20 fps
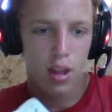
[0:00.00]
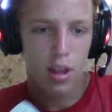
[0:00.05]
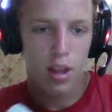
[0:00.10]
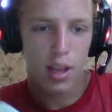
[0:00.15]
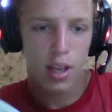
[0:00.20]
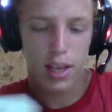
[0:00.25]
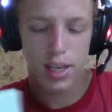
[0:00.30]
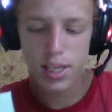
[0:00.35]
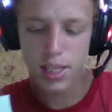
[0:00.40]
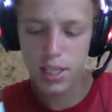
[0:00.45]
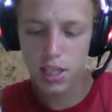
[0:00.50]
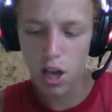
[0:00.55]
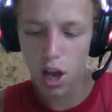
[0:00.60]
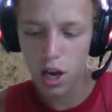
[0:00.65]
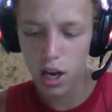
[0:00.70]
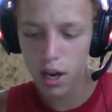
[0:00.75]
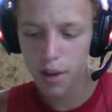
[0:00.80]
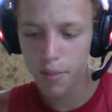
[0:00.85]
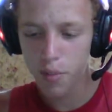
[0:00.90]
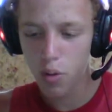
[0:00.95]
he's
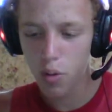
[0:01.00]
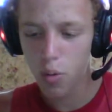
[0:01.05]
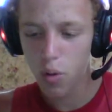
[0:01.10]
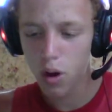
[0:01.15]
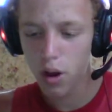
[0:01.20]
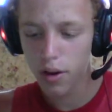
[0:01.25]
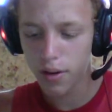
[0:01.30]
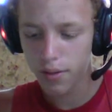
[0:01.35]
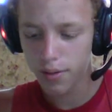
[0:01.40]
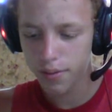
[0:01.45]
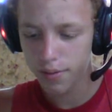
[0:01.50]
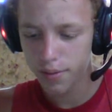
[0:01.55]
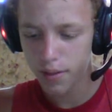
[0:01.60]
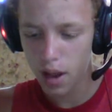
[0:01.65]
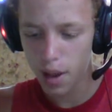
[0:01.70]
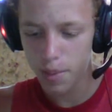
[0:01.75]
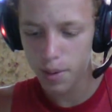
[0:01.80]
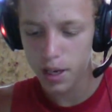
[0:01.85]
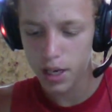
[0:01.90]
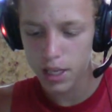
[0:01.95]
not number 1.
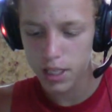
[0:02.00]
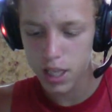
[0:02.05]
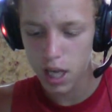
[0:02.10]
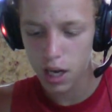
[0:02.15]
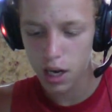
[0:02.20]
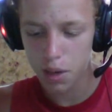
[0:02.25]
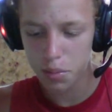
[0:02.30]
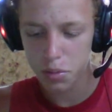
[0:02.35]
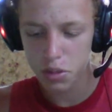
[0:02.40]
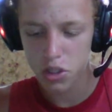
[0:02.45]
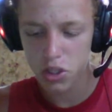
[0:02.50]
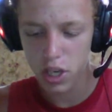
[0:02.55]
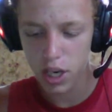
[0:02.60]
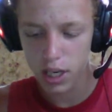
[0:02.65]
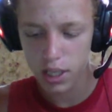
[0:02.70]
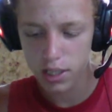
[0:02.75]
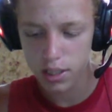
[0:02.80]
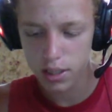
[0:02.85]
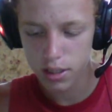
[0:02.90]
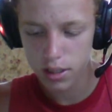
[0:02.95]
I mean, he's not number
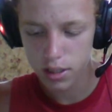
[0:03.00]
6.